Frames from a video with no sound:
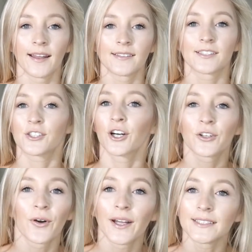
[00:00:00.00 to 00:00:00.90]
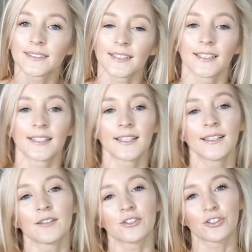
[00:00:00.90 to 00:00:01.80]
It's turquoise,
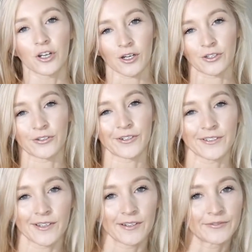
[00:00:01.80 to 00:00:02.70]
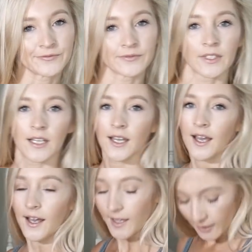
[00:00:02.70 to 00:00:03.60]
dark turquoise though.
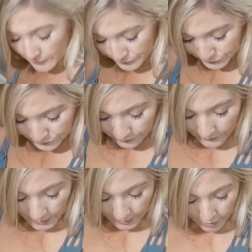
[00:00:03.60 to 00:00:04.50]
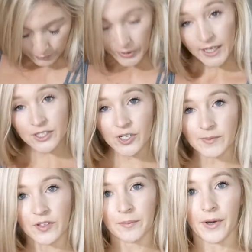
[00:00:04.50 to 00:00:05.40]
Um, little braided
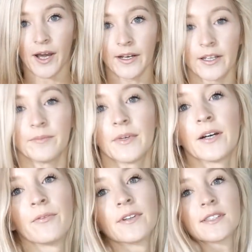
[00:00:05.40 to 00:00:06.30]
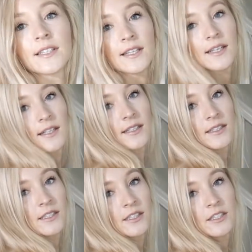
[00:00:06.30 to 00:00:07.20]
straps to the bottom, once again,
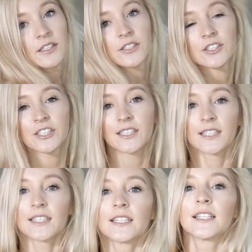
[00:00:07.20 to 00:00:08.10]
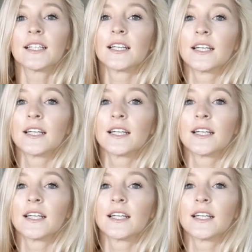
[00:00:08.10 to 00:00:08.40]
cheeky.